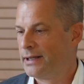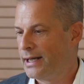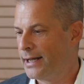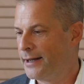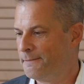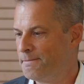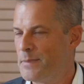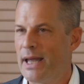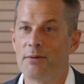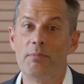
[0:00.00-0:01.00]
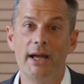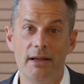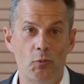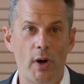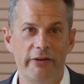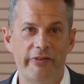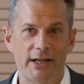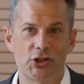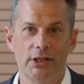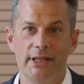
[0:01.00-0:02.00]
And my wife
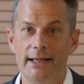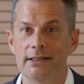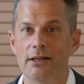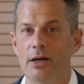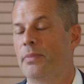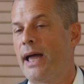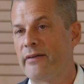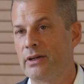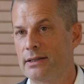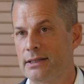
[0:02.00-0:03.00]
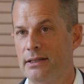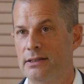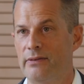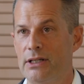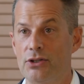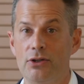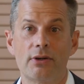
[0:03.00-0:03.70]
actually ended up having this intervention.